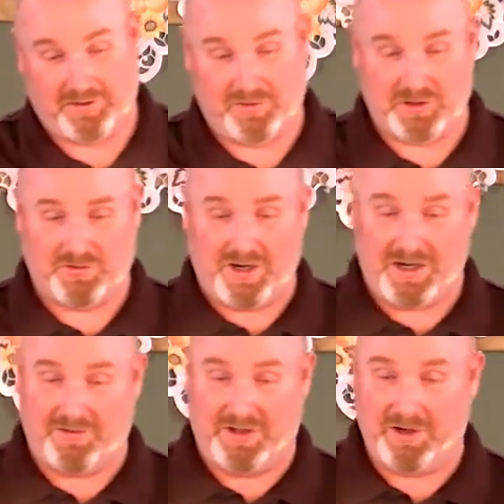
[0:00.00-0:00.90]
Verse
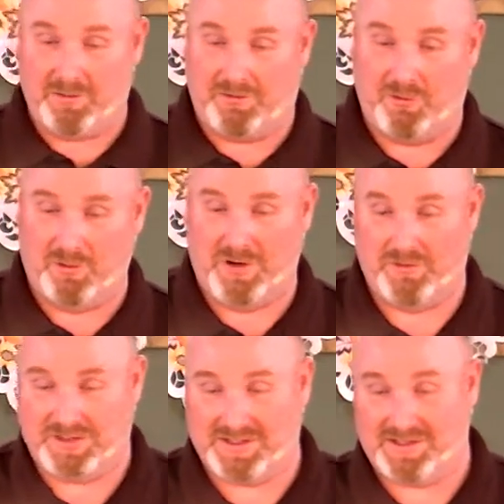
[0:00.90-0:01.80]
5, "And there before me
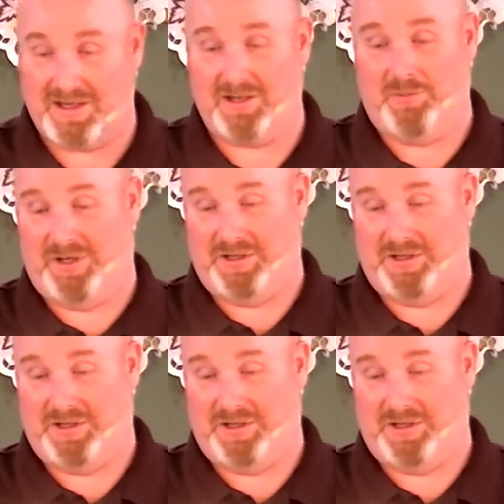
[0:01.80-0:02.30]
was a second beast,